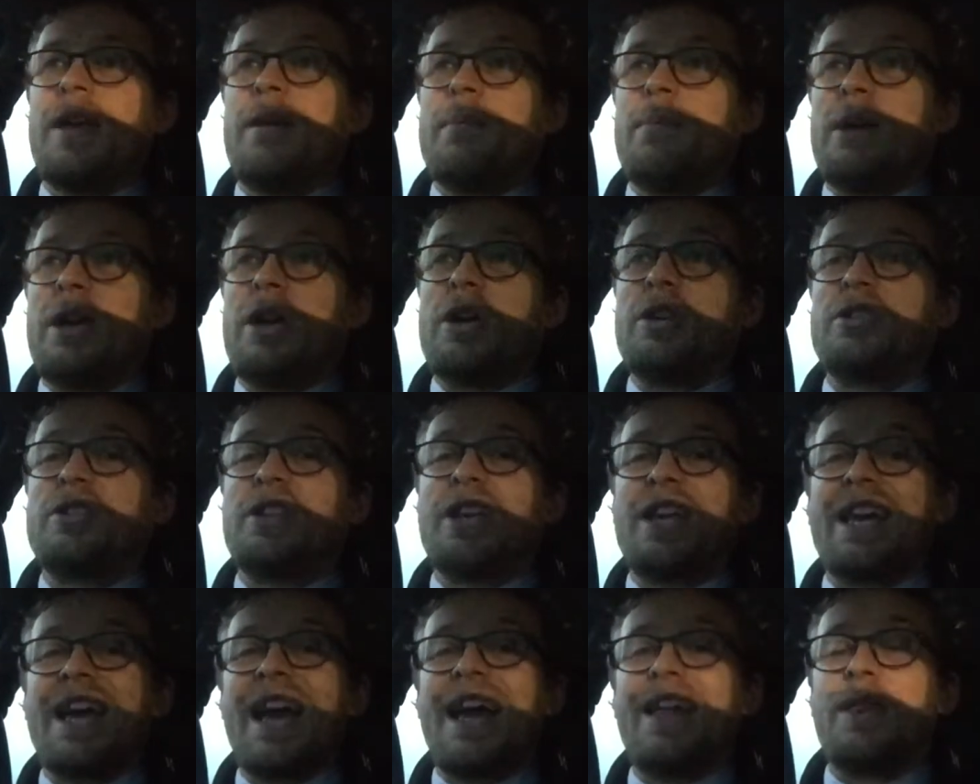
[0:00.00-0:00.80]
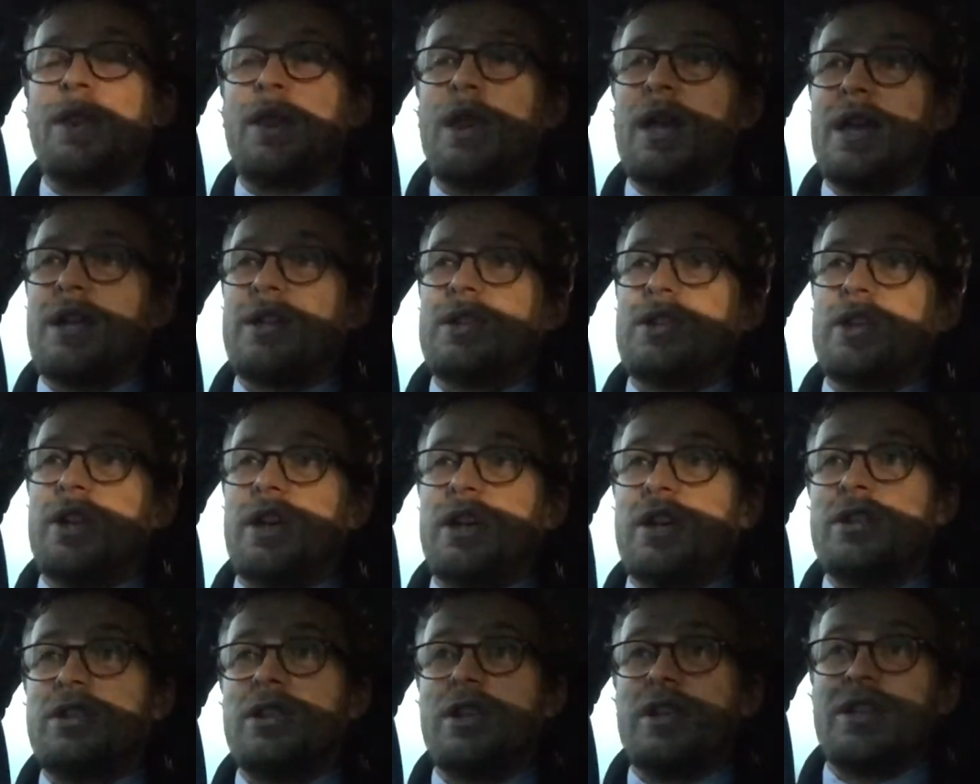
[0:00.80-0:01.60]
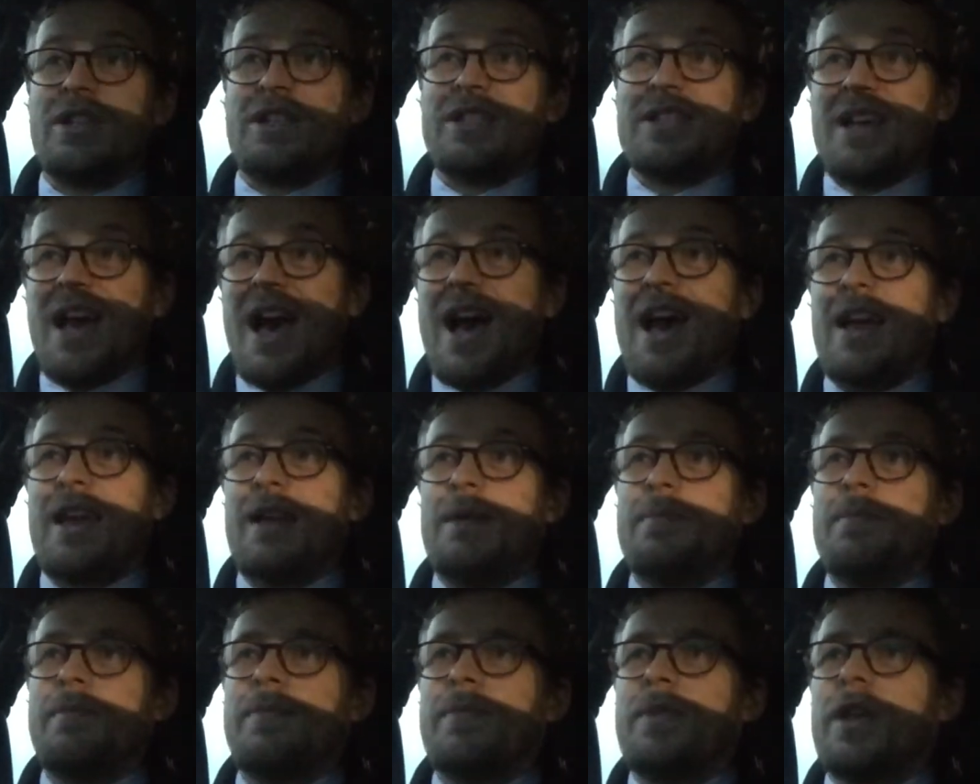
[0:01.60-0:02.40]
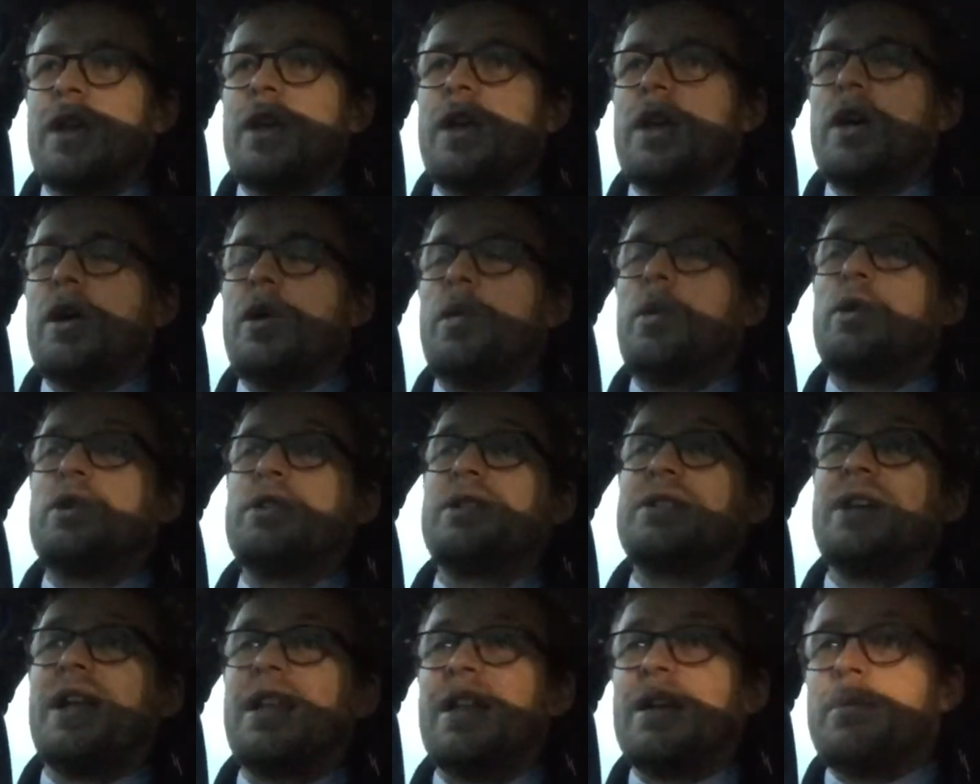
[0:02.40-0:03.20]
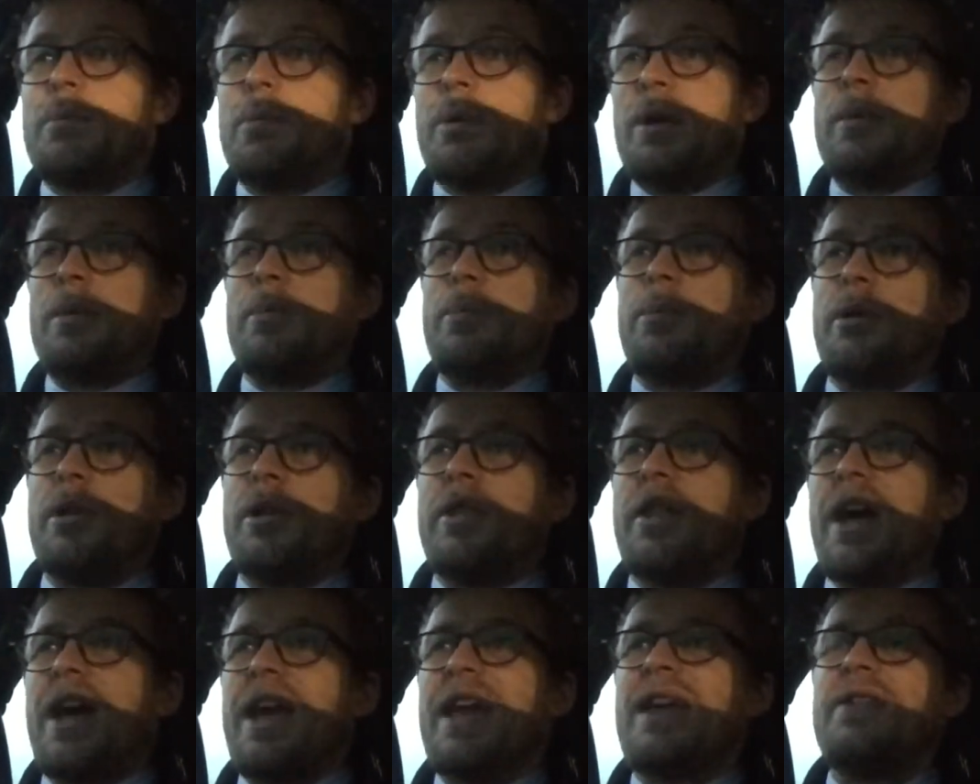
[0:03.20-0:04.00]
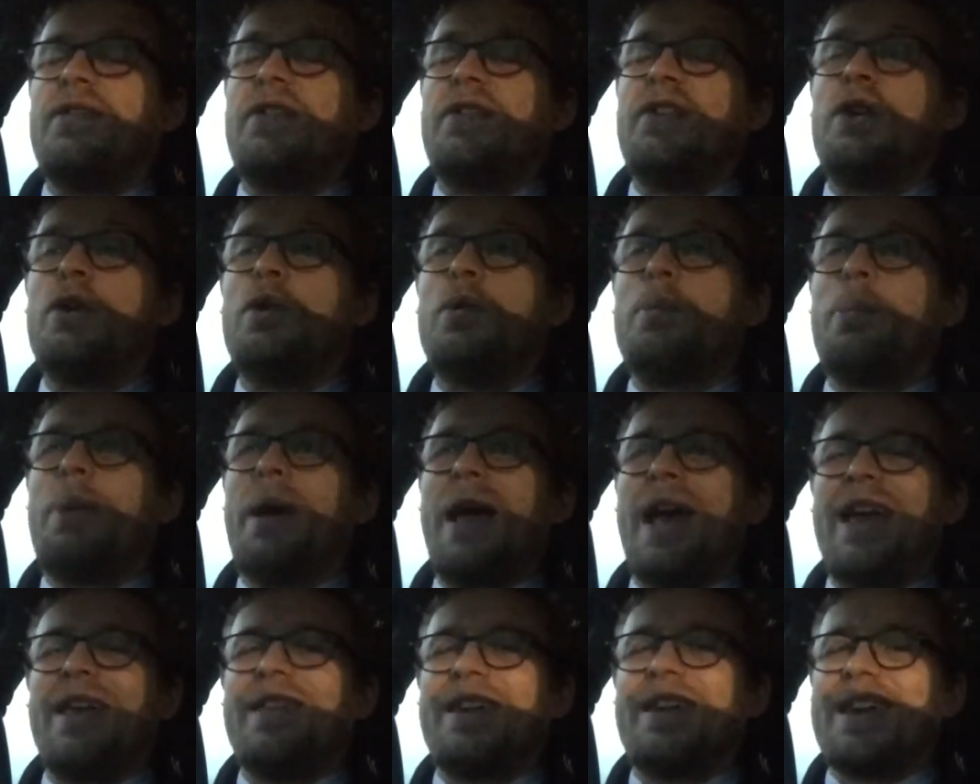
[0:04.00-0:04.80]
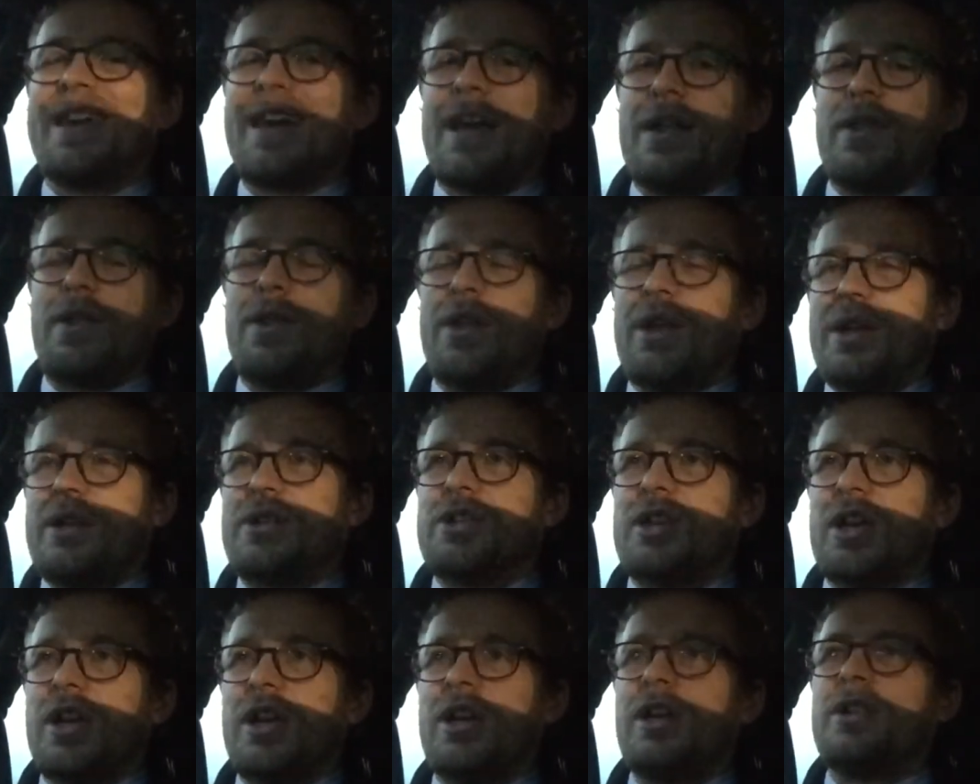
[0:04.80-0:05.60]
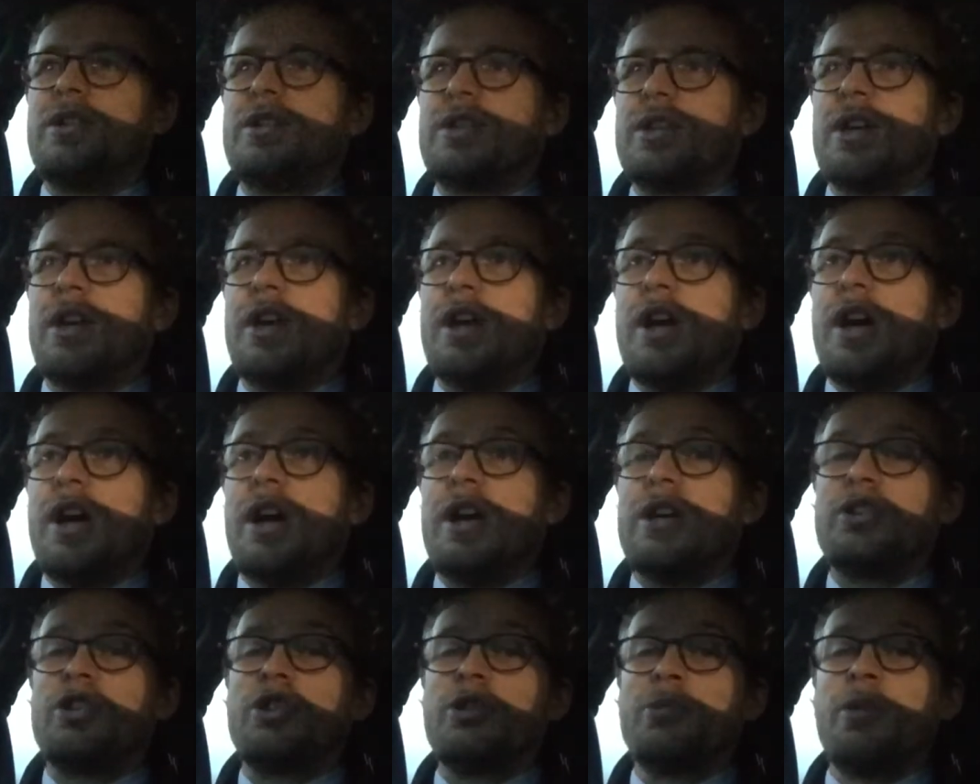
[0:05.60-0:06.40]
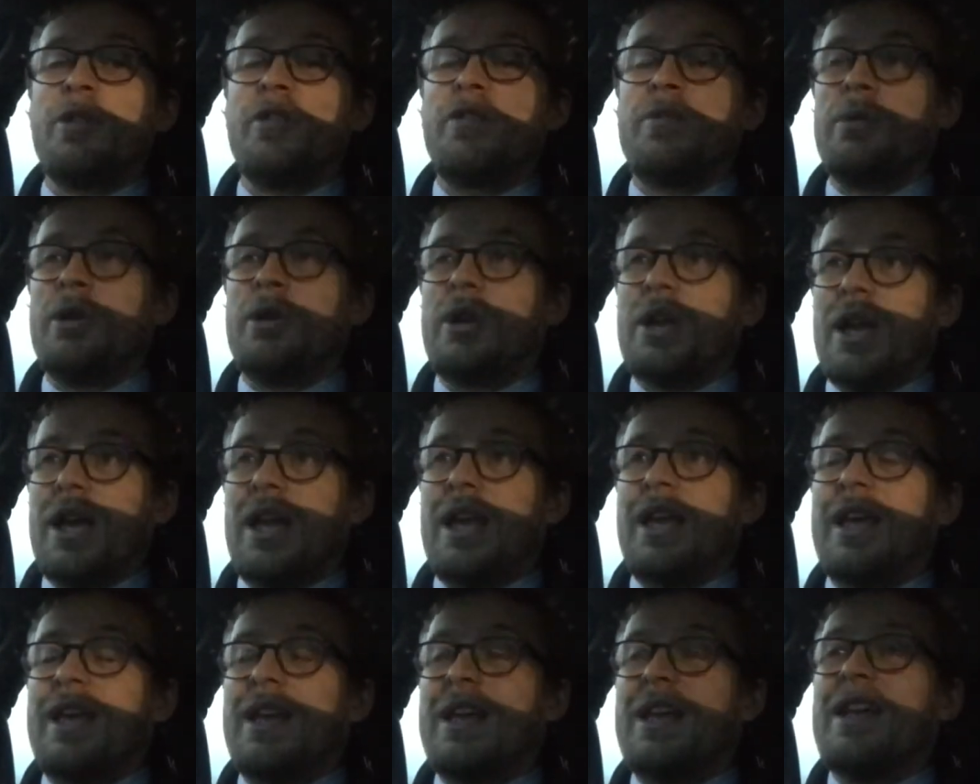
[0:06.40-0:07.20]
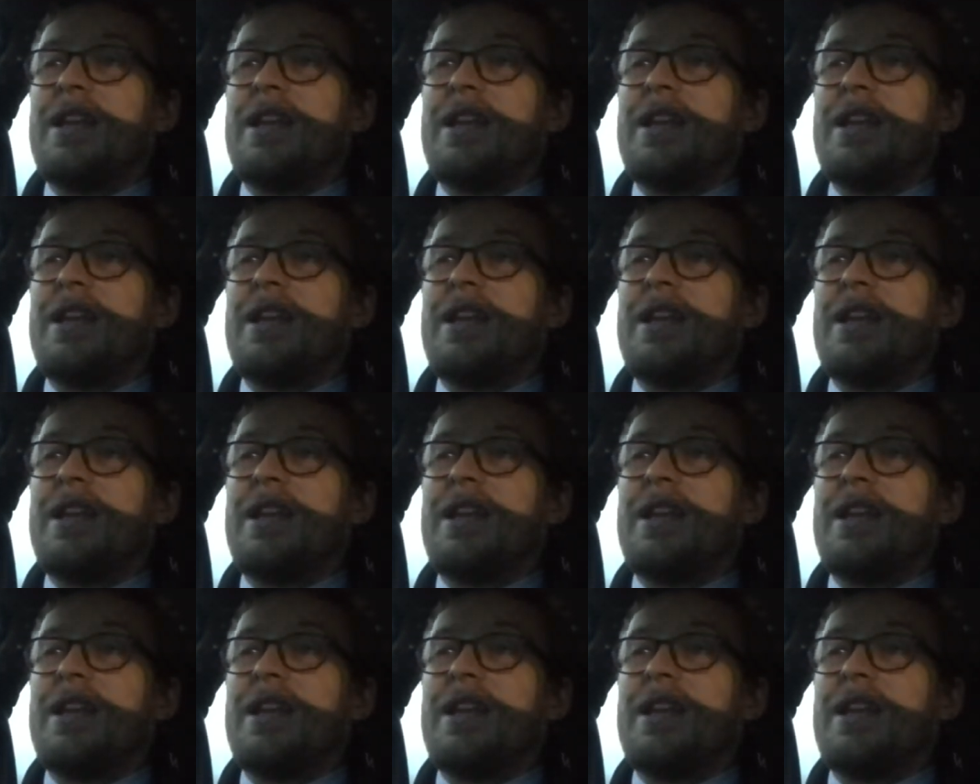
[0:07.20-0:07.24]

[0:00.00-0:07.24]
because the Catholic Church at the time was telling people that if you pay the Catholic Church a sum of money,